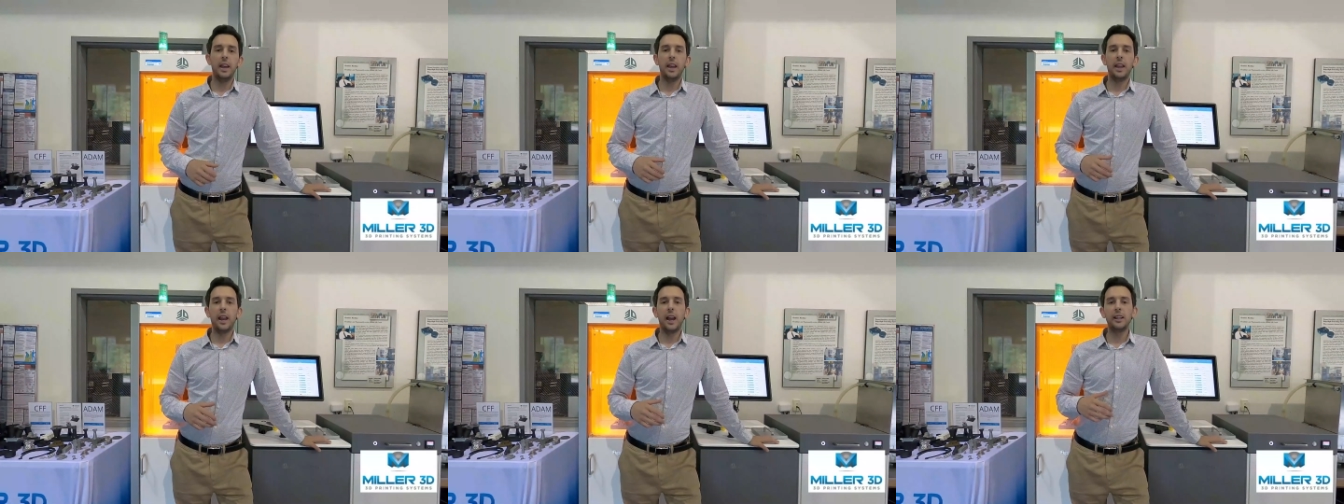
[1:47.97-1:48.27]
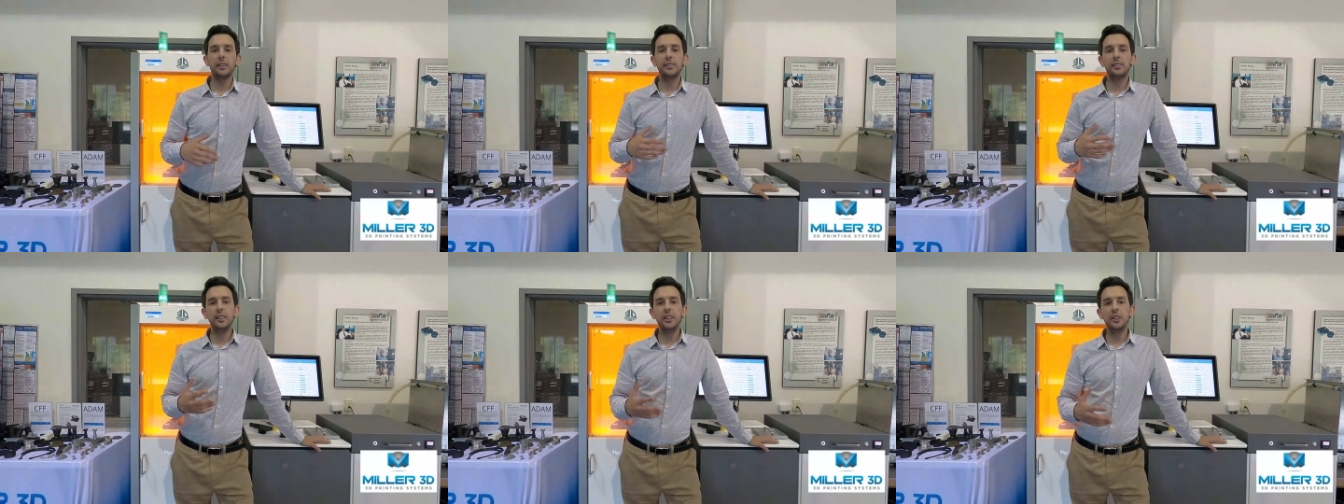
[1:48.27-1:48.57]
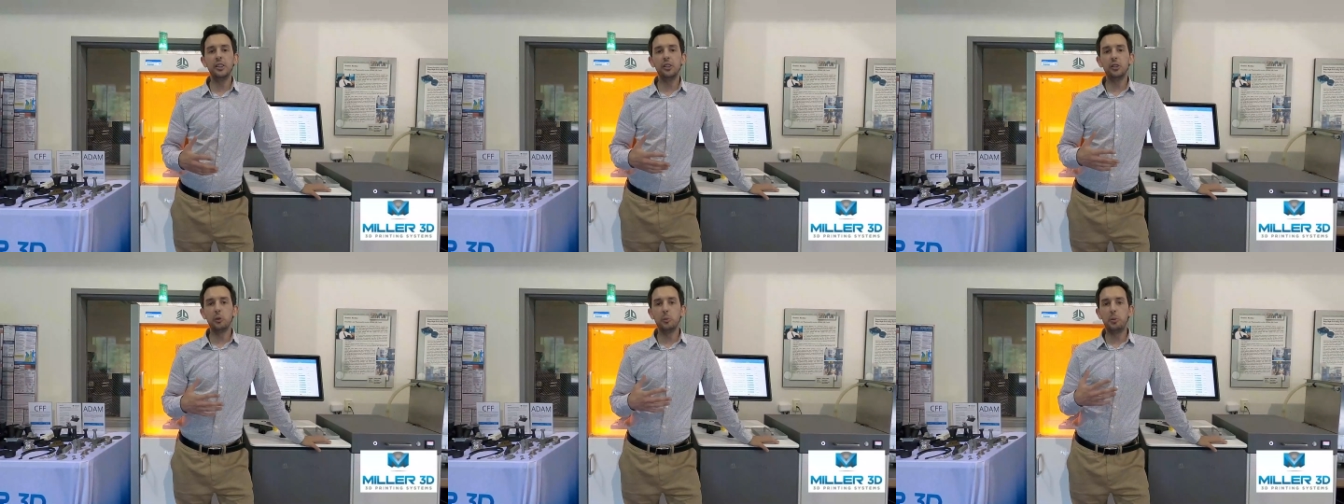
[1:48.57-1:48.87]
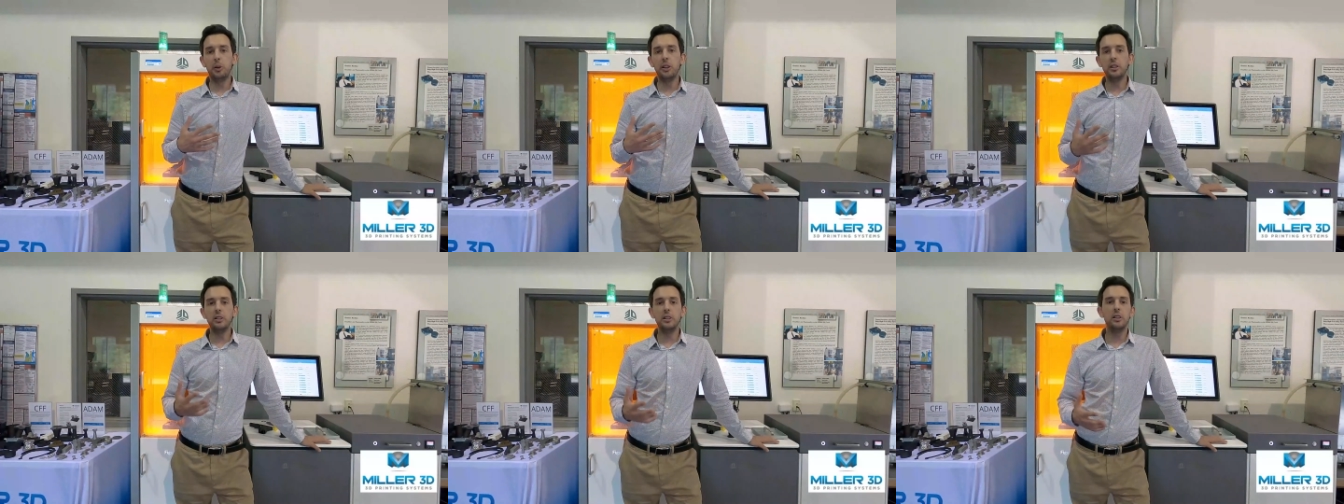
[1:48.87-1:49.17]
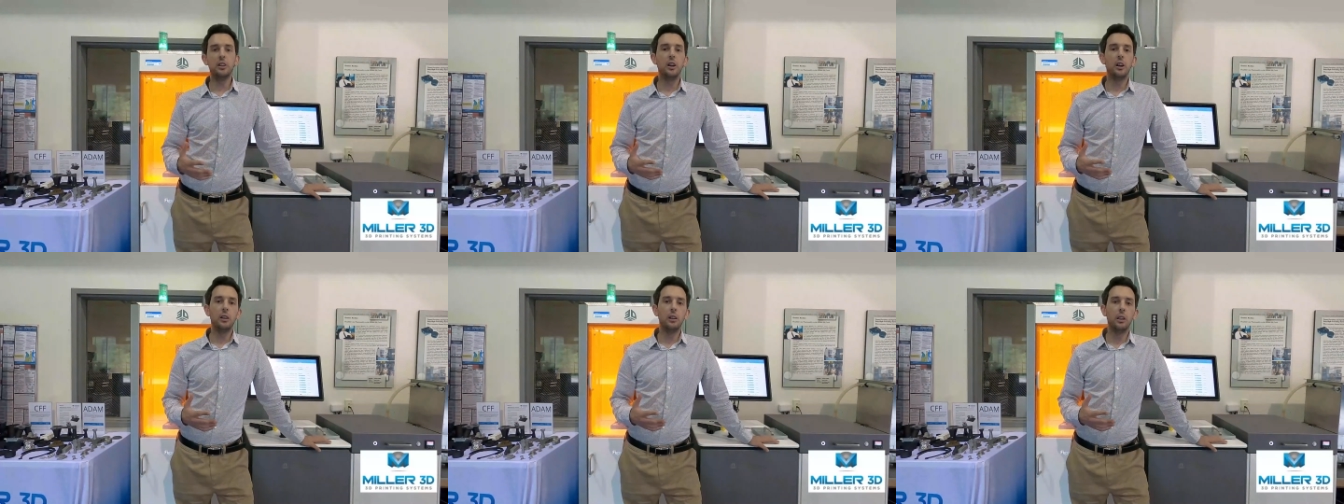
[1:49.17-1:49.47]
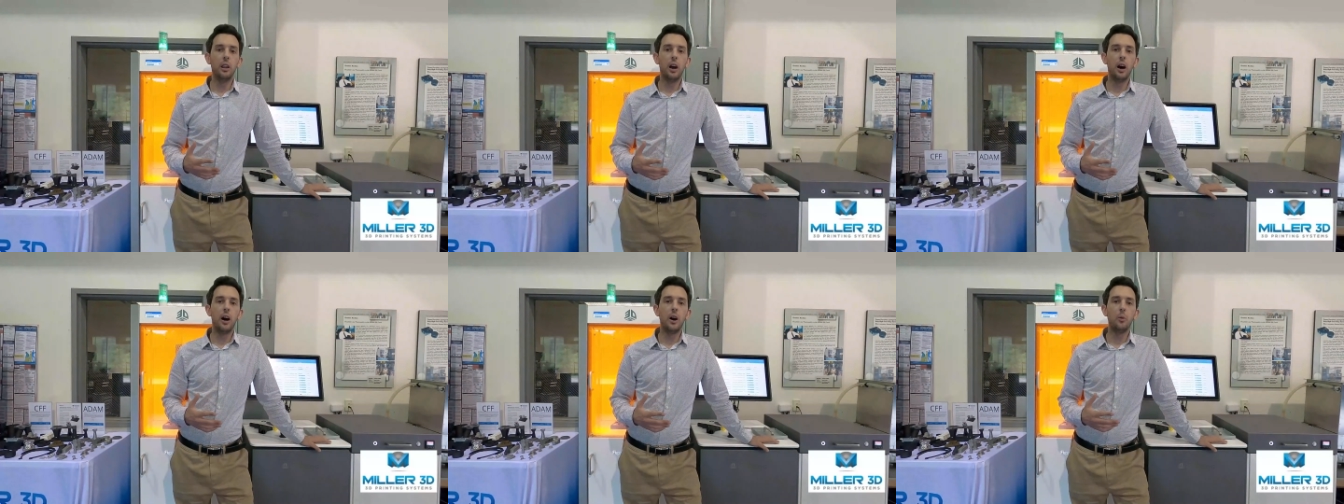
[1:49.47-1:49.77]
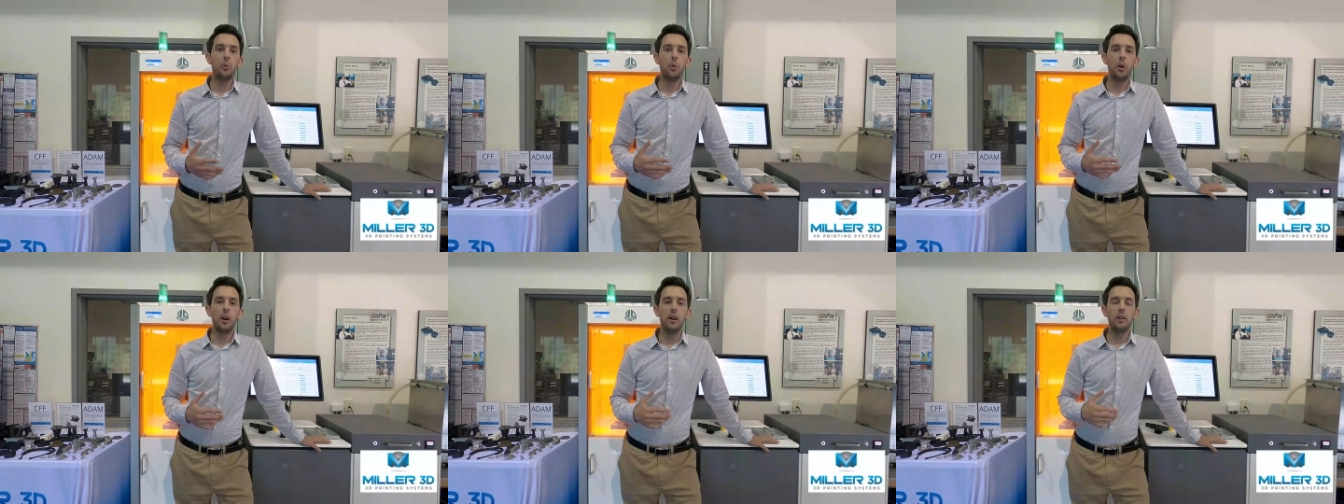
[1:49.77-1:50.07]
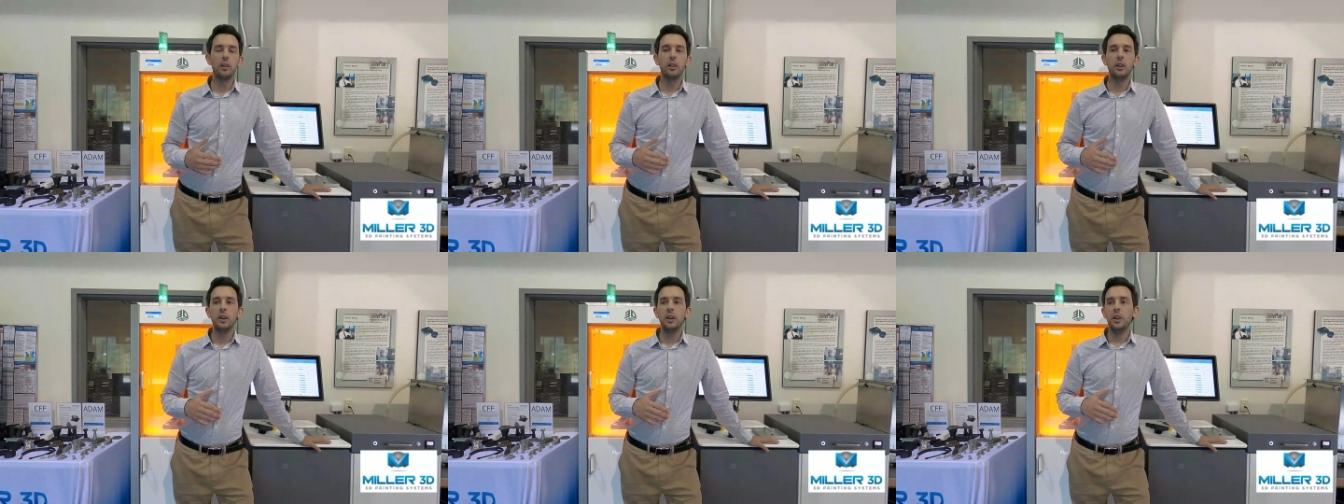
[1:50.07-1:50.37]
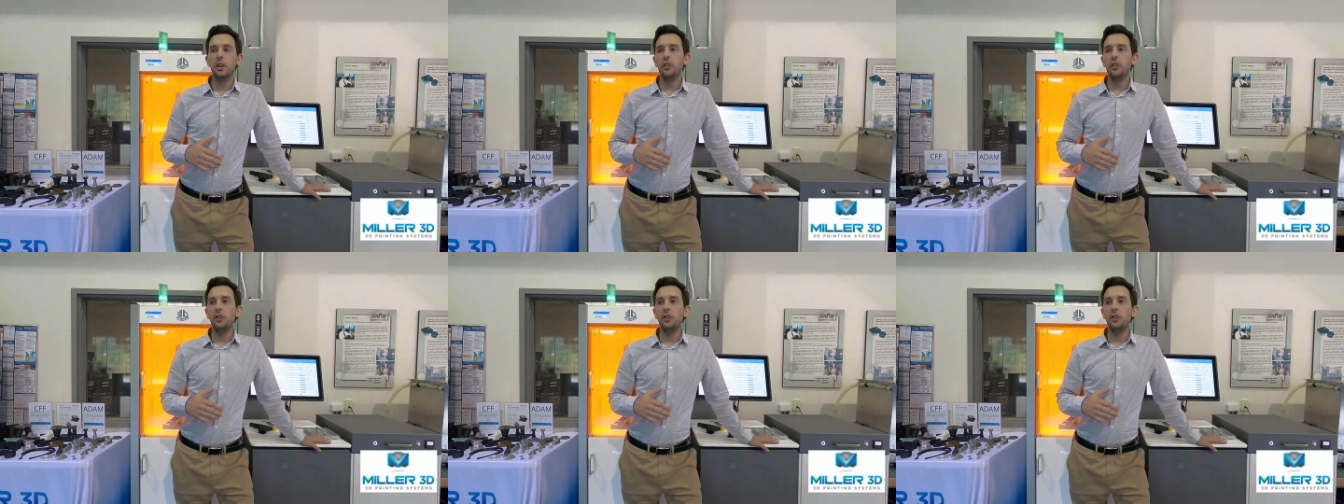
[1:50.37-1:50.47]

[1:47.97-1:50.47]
and I see this opinion a lot where